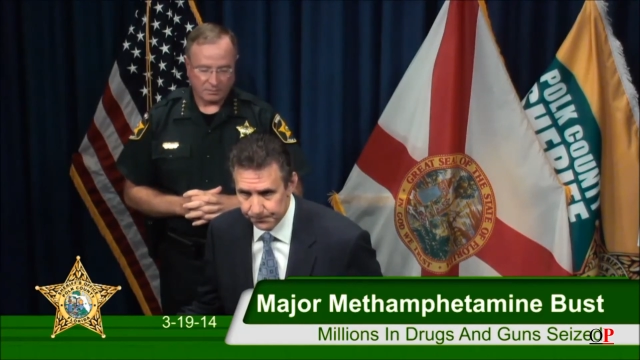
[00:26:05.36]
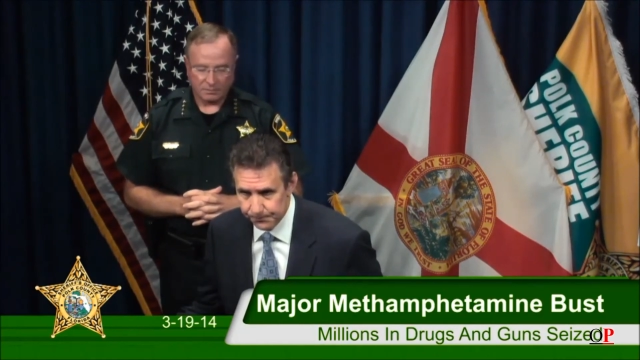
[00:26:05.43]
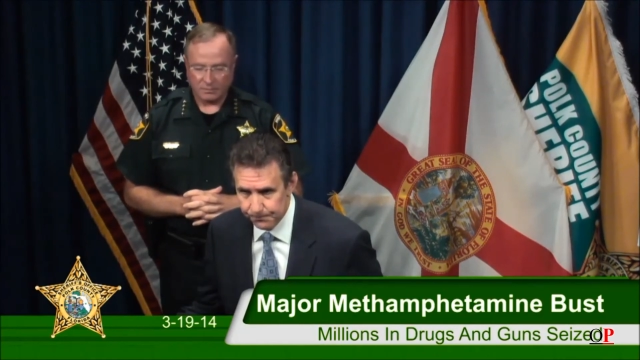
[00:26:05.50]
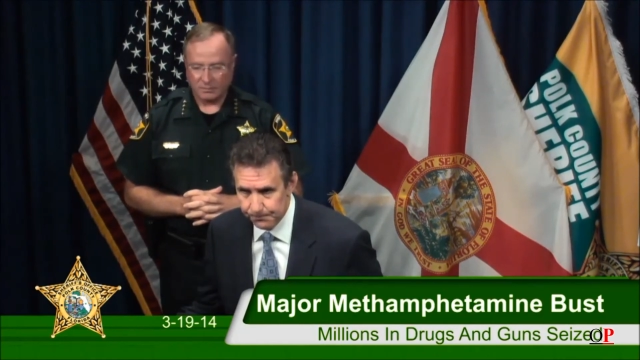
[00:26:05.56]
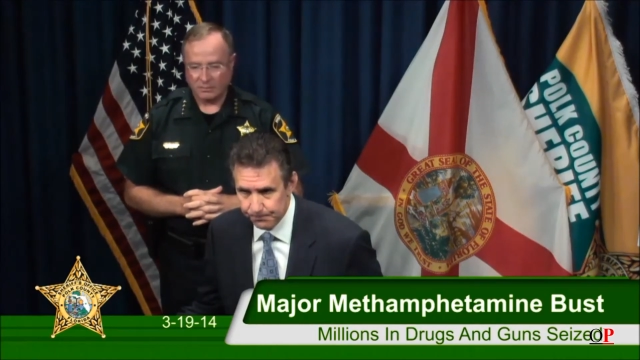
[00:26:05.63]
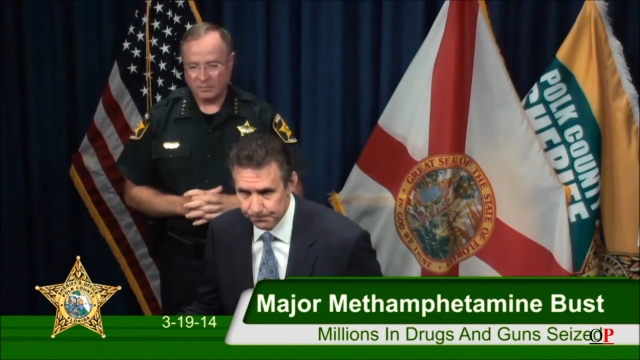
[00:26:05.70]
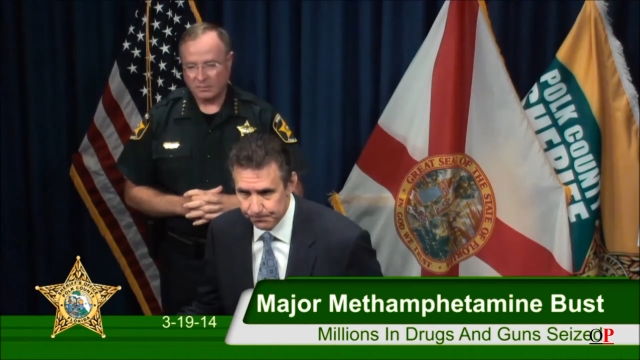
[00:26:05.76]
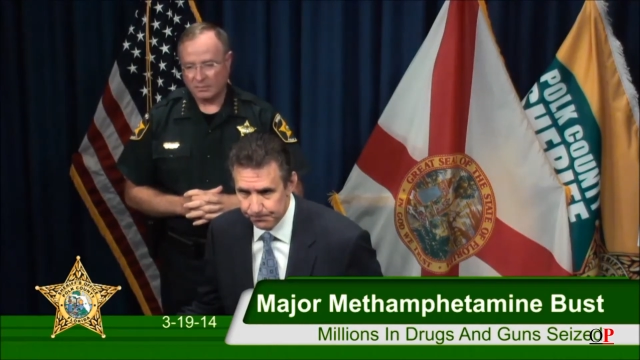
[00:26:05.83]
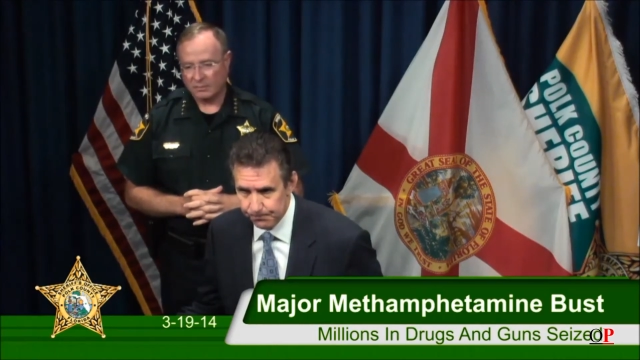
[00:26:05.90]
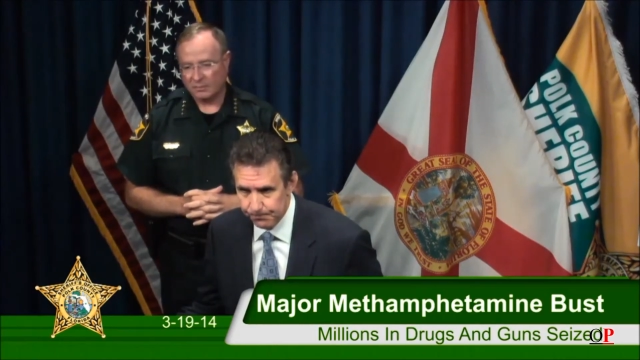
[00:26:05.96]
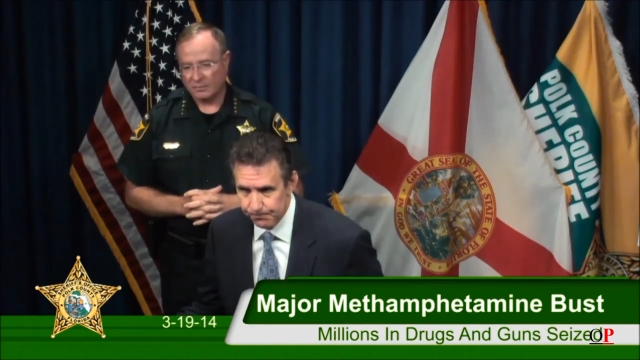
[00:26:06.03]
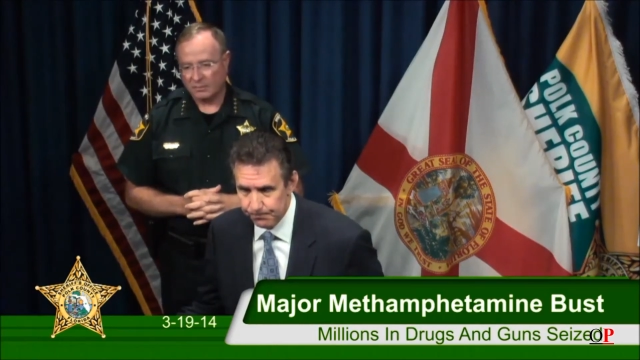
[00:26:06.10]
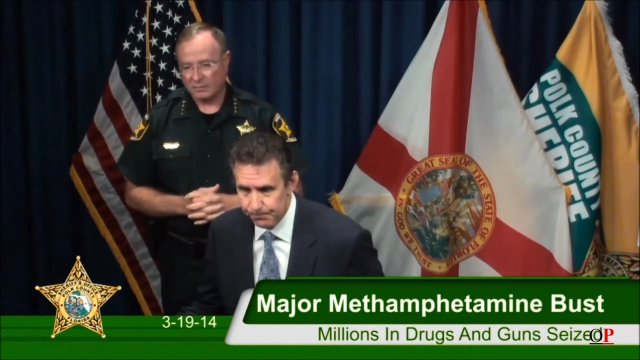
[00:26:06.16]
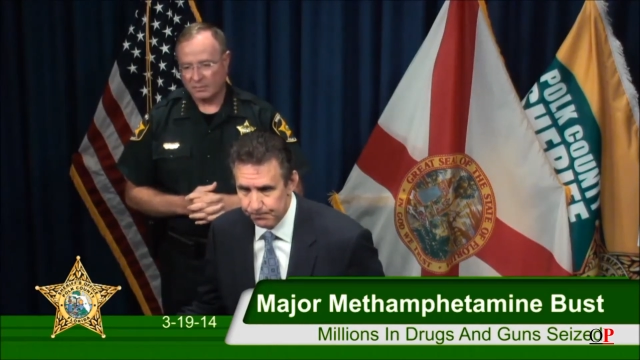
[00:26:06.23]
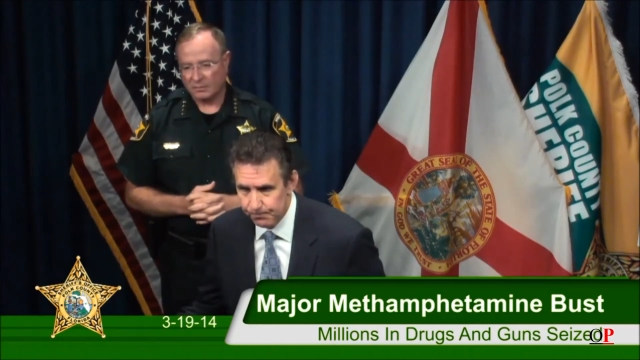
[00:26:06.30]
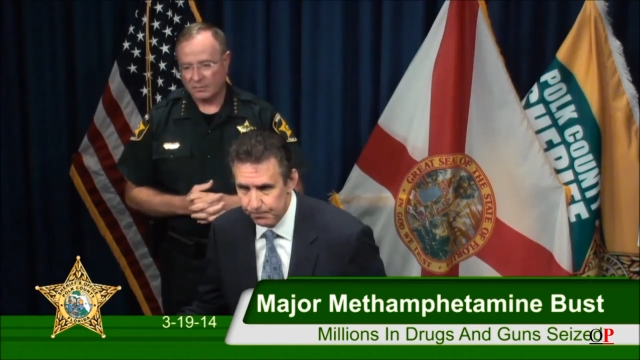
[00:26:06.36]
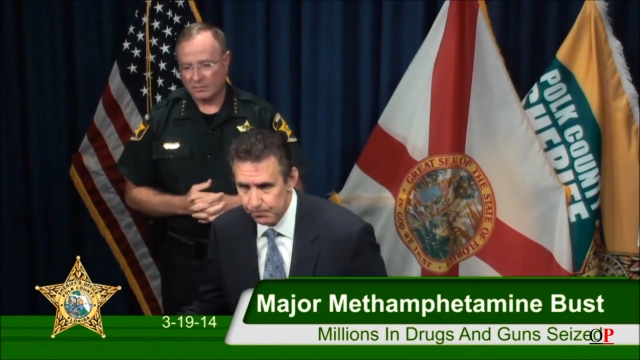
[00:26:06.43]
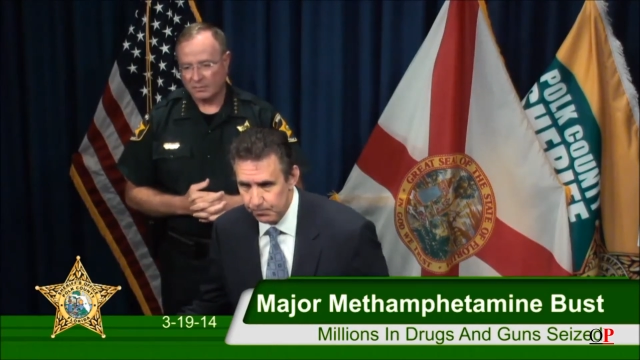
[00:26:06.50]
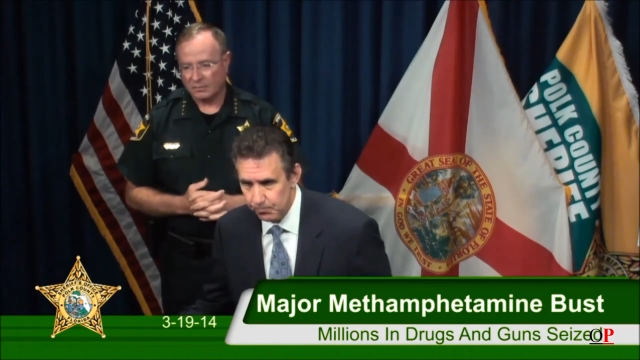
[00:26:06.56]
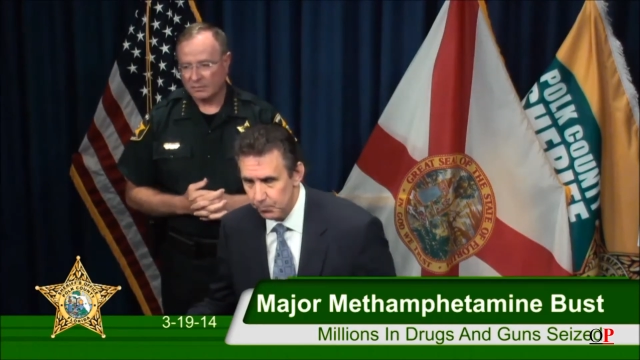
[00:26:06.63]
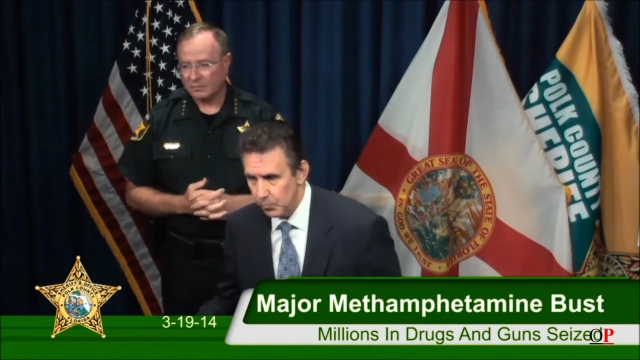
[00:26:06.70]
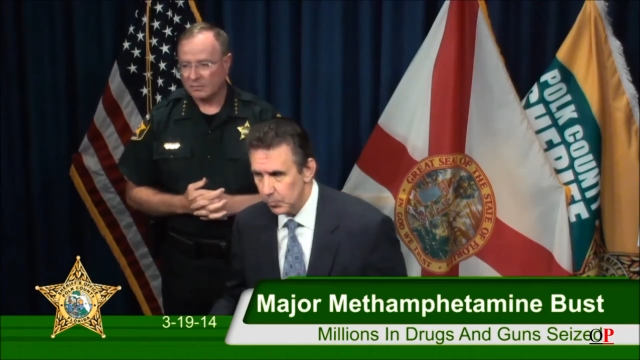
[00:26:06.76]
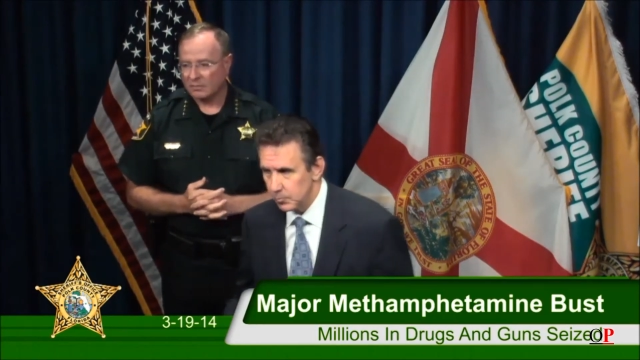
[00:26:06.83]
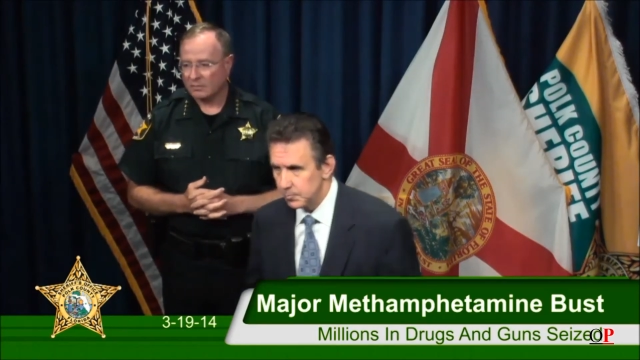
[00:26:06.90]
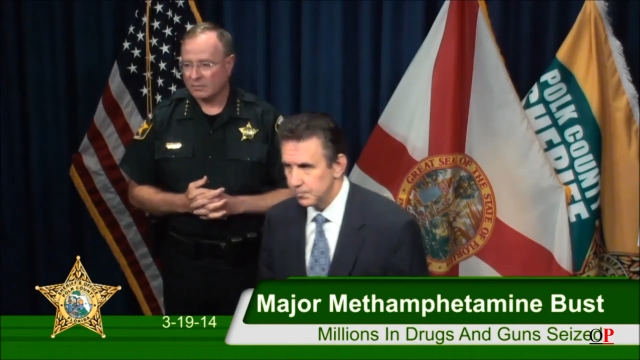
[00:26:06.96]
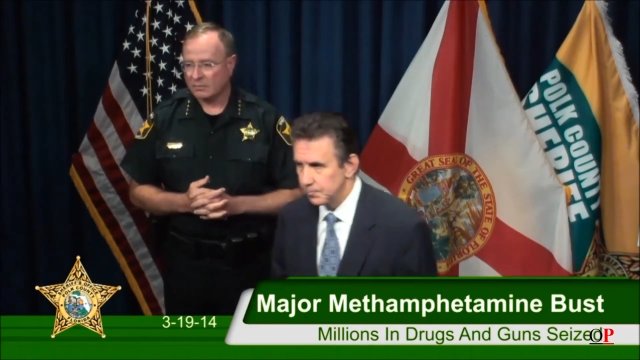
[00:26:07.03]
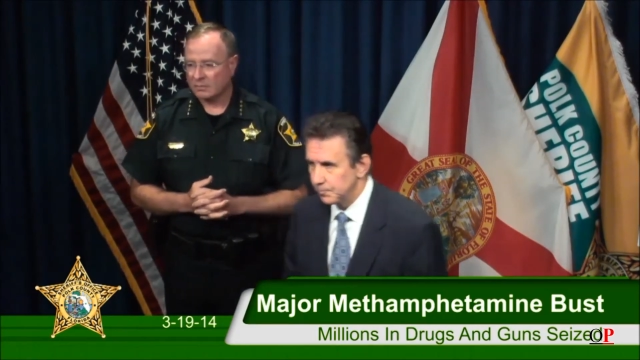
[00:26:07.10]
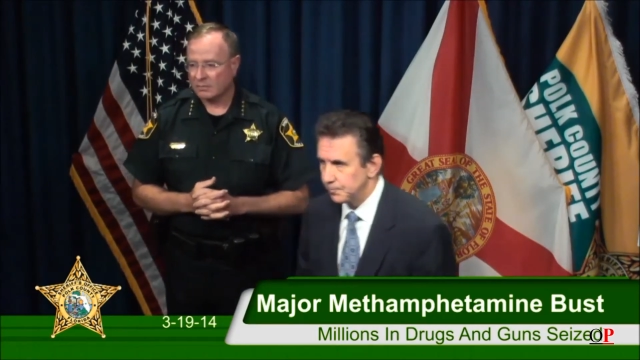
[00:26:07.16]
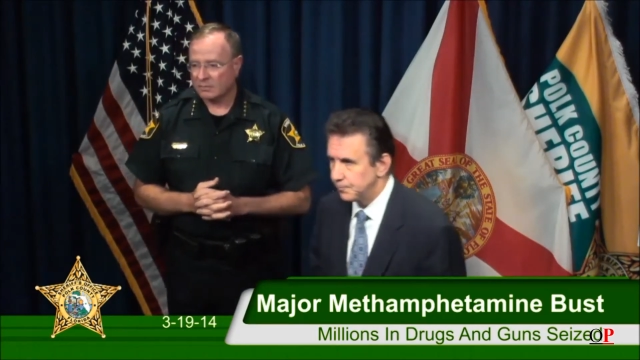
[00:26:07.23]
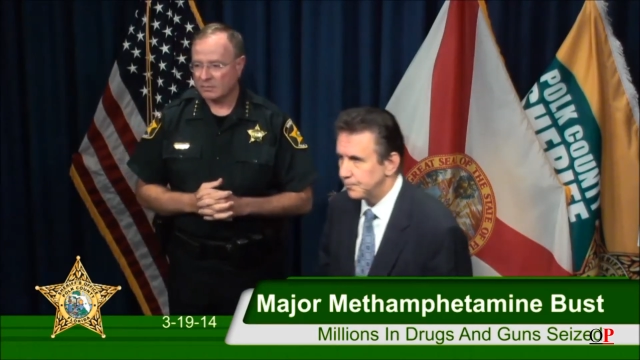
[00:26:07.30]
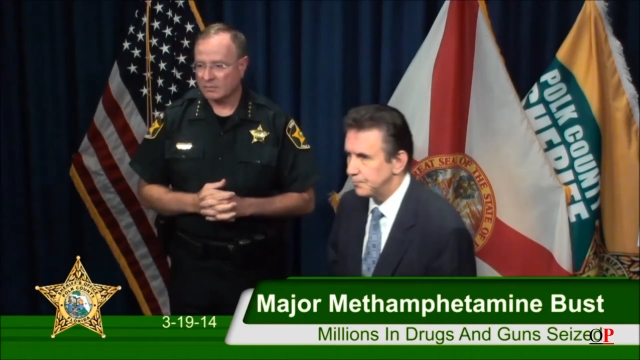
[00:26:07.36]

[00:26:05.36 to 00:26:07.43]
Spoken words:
Nobody speaks.